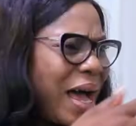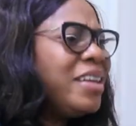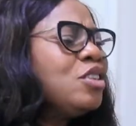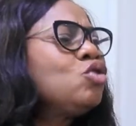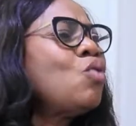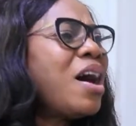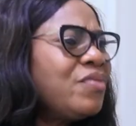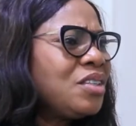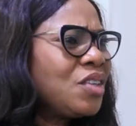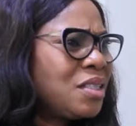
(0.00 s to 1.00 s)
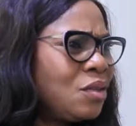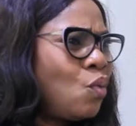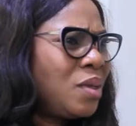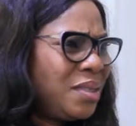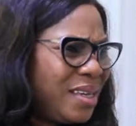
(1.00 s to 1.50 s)
at least you have interest in
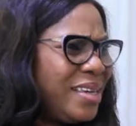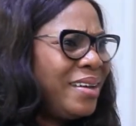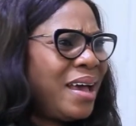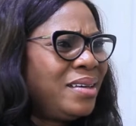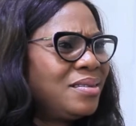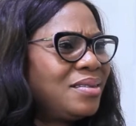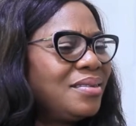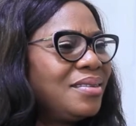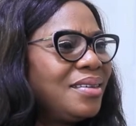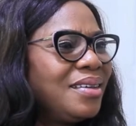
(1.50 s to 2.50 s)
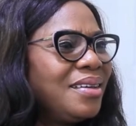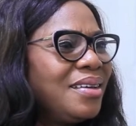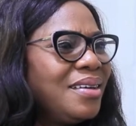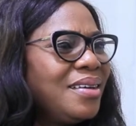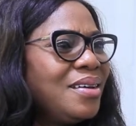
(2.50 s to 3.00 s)
what he likes.
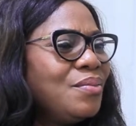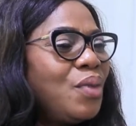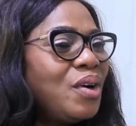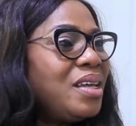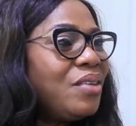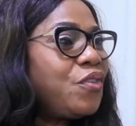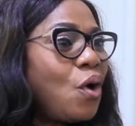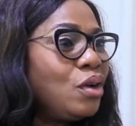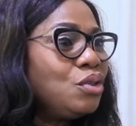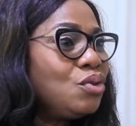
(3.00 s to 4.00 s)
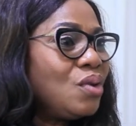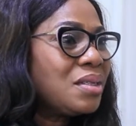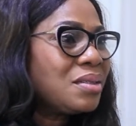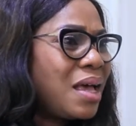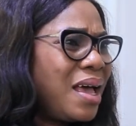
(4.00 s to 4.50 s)
But if all you do
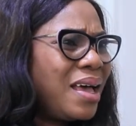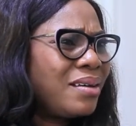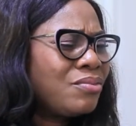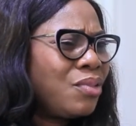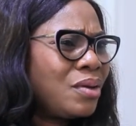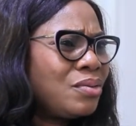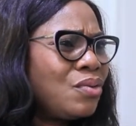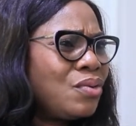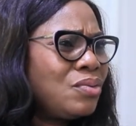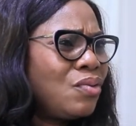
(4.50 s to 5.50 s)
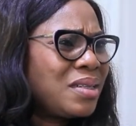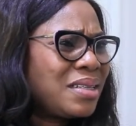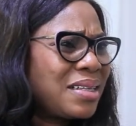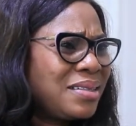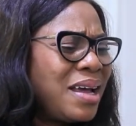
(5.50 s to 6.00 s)
is, what's
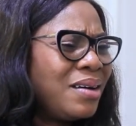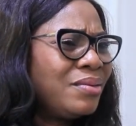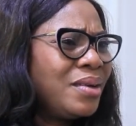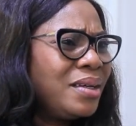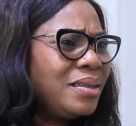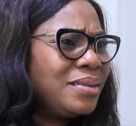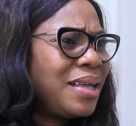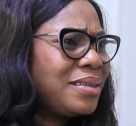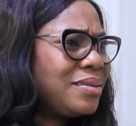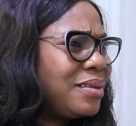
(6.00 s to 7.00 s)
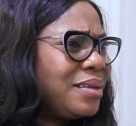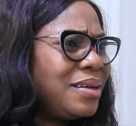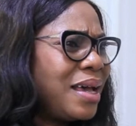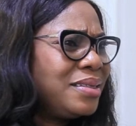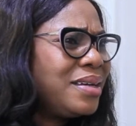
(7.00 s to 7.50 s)
Arsenal? Is that a
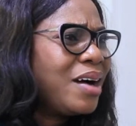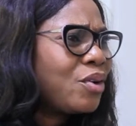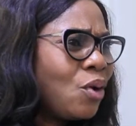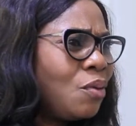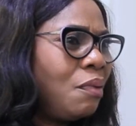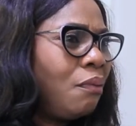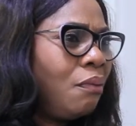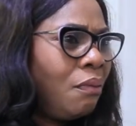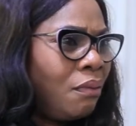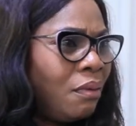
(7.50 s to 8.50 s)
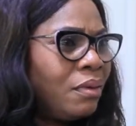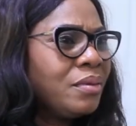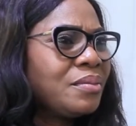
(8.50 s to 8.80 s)
Nigerian club? Or